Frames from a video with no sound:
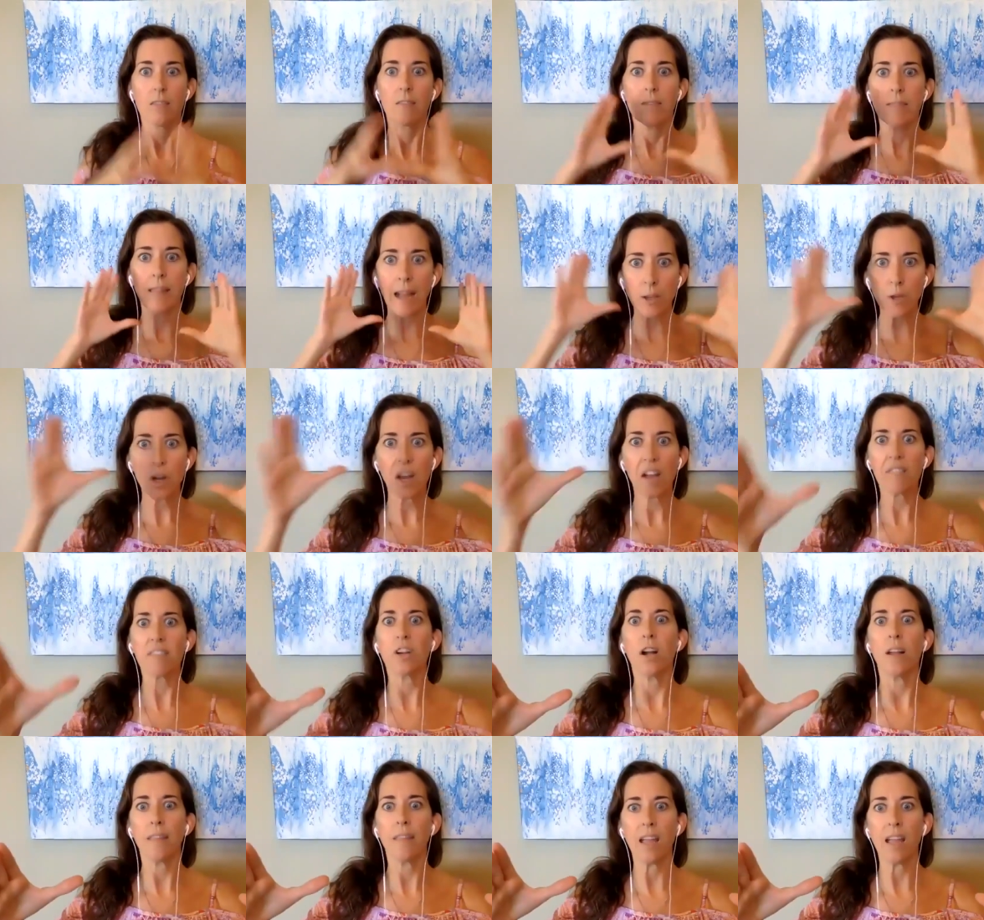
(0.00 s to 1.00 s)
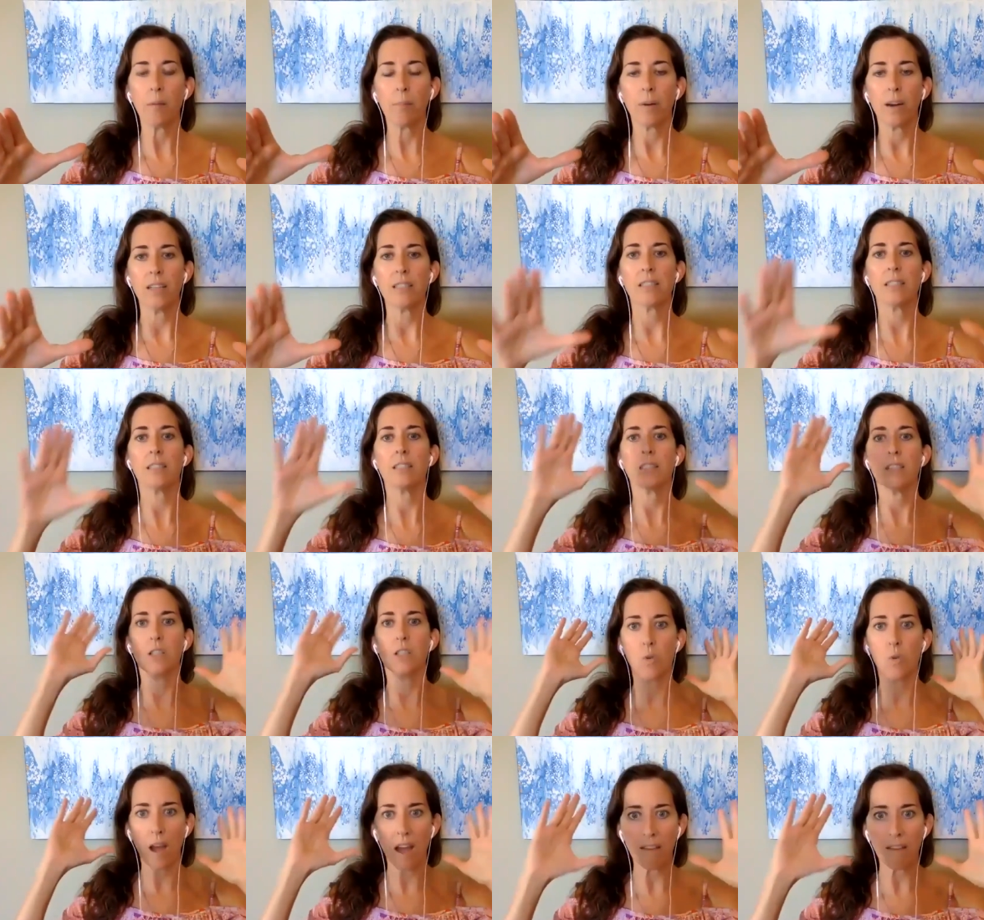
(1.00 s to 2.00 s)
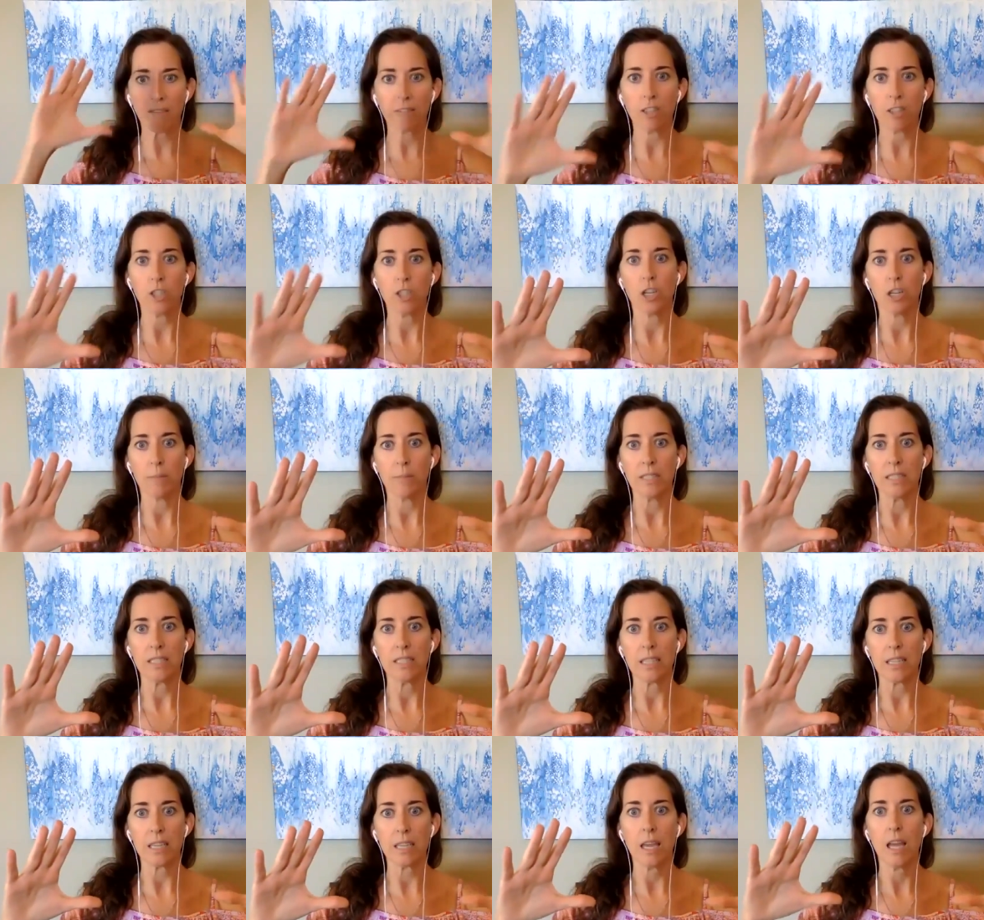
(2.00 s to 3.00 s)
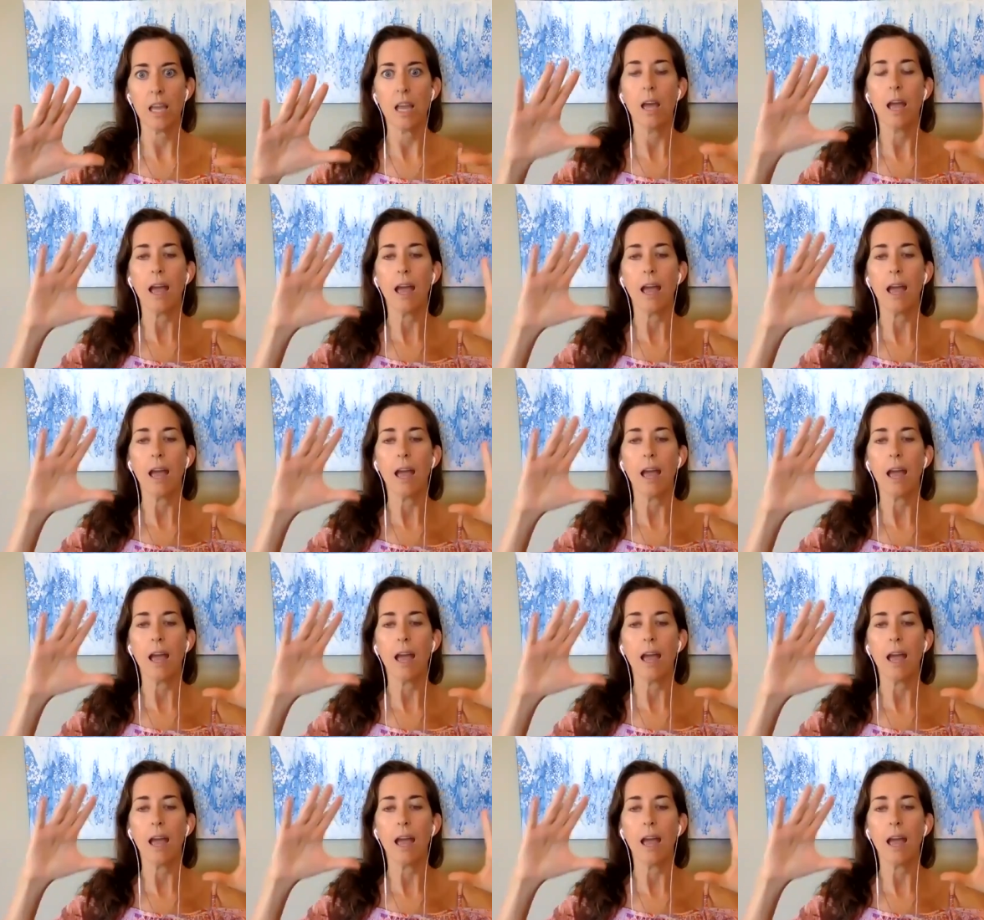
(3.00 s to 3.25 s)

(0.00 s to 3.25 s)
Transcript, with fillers: Now you have an online presence, you have legitimacy,